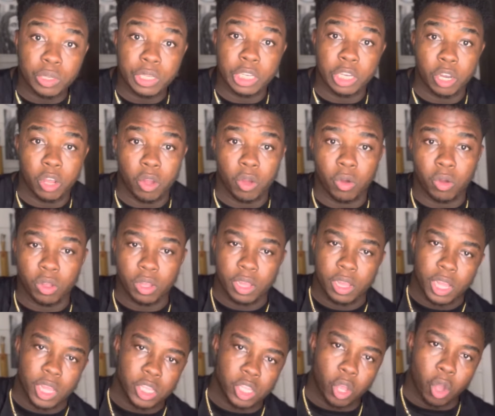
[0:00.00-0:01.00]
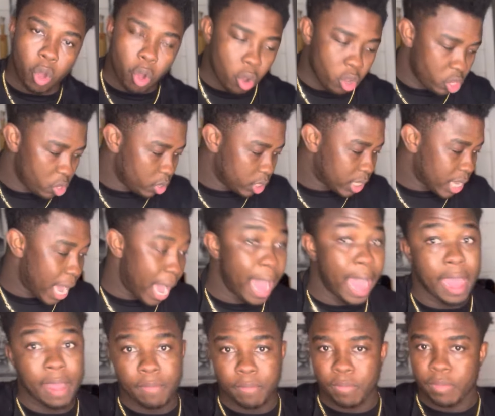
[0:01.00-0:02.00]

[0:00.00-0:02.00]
you know the oil is hot.